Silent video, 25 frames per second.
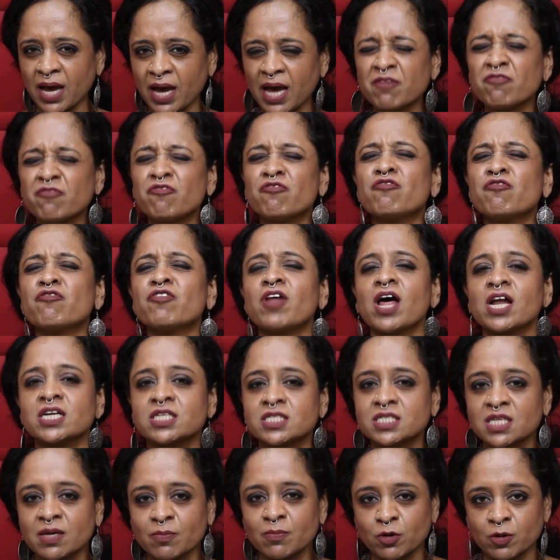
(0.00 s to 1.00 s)
and
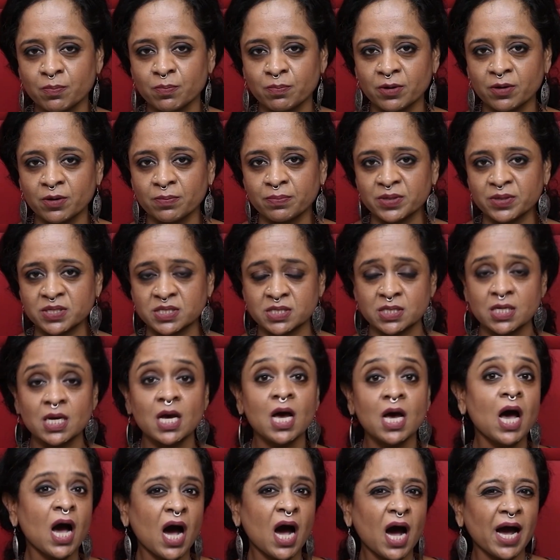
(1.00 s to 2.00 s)
flatter them on purpose.
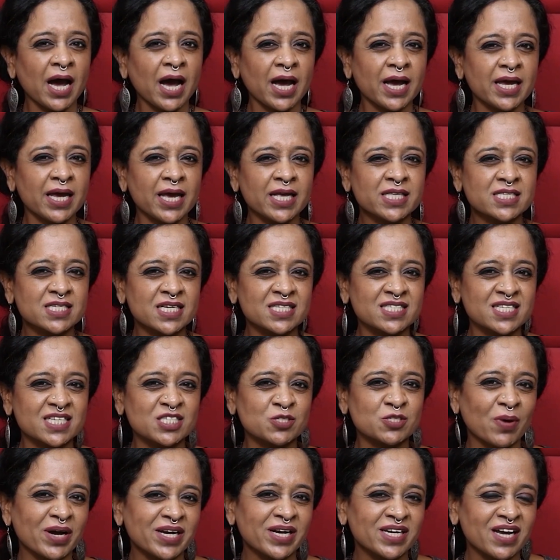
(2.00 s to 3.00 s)
It's
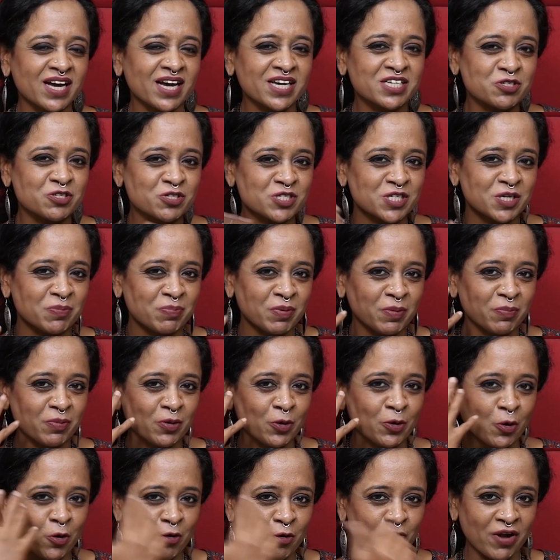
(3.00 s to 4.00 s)
quite nice to see
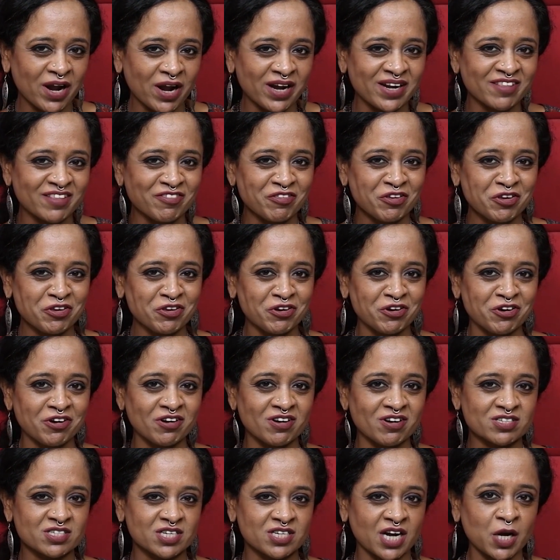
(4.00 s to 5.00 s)
people go red in the
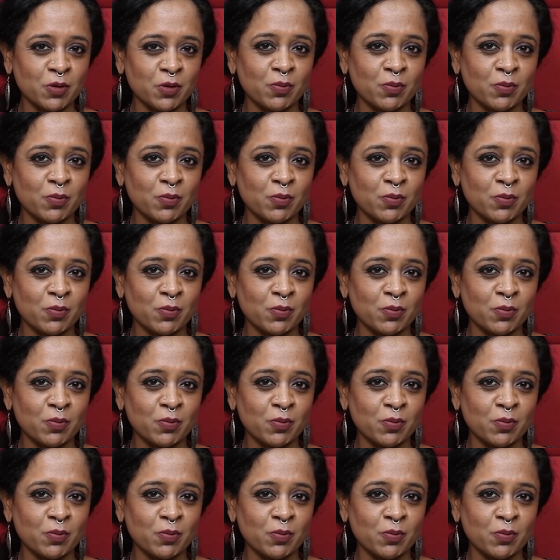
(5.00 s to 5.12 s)
ears, right,